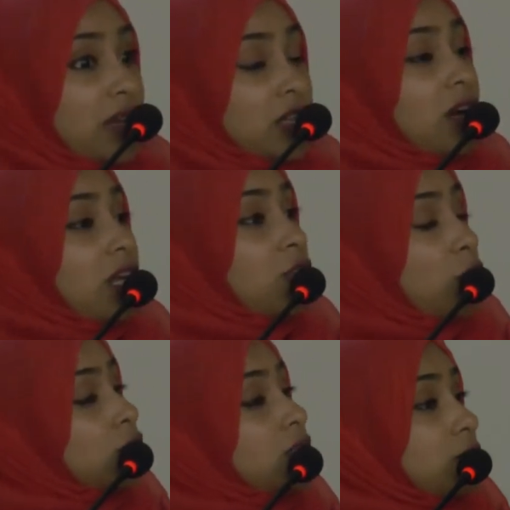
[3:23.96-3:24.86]
target
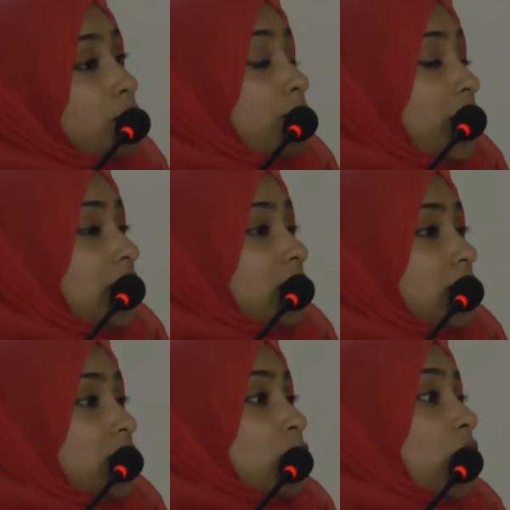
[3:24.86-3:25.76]
those
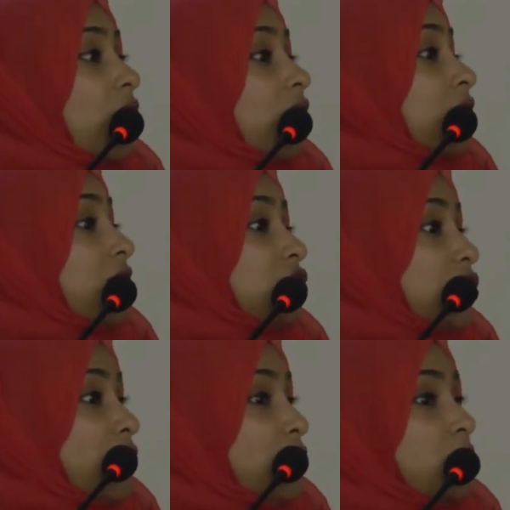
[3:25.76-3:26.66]
places where other
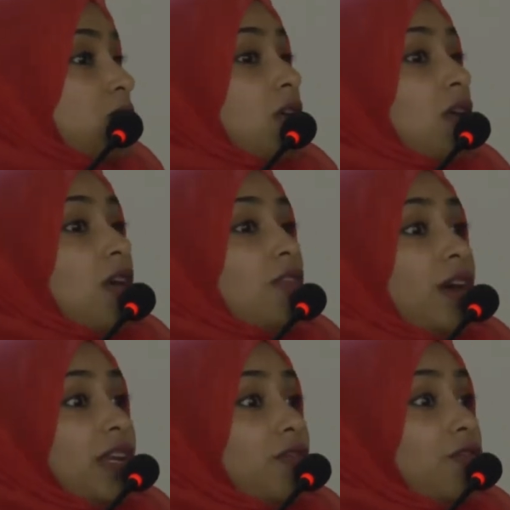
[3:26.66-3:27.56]
NGOs
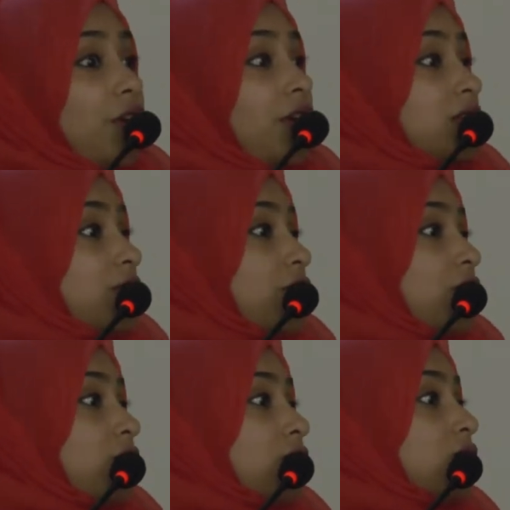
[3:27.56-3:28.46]
find it very
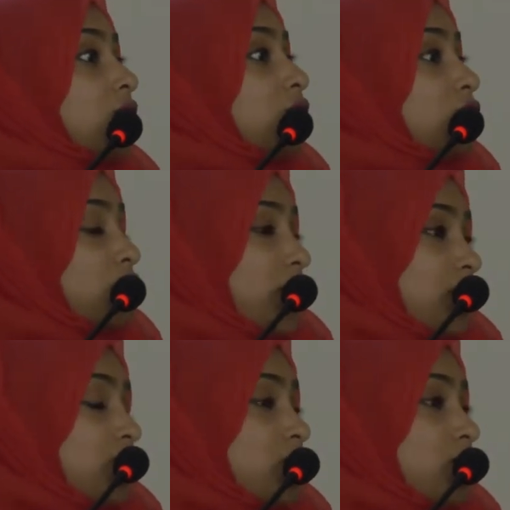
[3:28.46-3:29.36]
difficult to
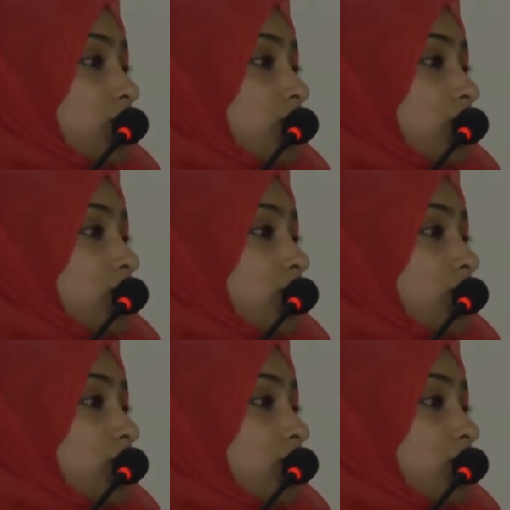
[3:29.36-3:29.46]
get to.